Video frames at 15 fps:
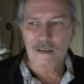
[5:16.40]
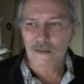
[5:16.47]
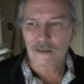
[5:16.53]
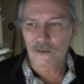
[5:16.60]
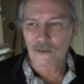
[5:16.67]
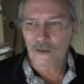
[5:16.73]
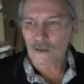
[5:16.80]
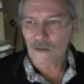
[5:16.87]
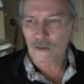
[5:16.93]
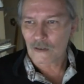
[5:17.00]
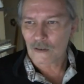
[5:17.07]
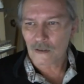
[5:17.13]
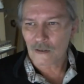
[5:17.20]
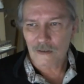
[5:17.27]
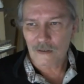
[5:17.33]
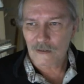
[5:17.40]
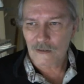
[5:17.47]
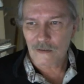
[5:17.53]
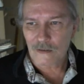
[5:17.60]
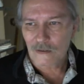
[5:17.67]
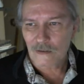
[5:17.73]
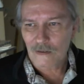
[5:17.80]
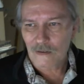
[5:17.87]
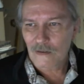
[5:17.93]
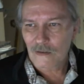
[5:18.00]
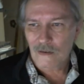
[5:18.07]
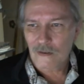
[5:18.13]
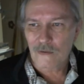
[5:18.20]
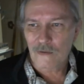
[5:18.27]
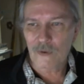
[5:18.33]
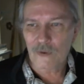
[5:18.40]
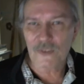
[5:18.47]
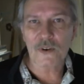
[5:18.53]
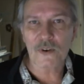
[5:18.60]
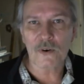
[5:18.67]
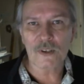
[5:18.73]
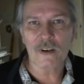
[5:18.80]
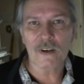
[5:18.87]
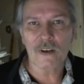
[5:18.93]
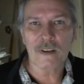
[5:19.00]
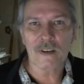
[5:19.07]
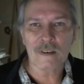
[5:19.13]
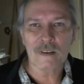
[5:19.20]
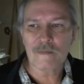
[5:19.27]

or what's going on.